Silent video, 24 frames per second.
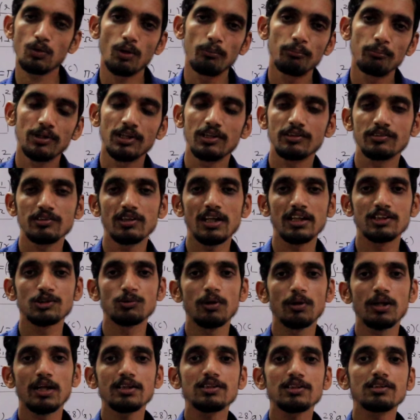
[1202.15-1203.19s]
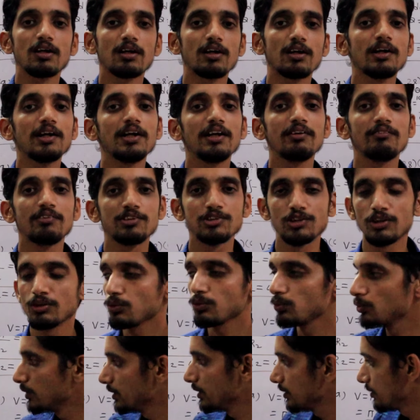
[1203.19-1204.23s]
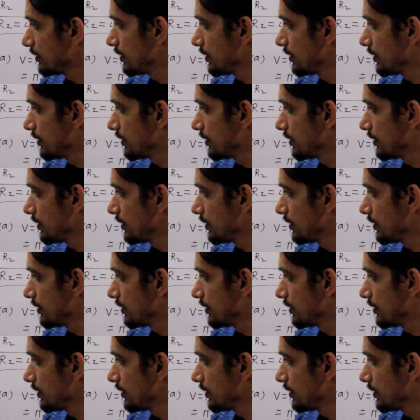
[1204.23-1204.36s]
combination as well as current division rule.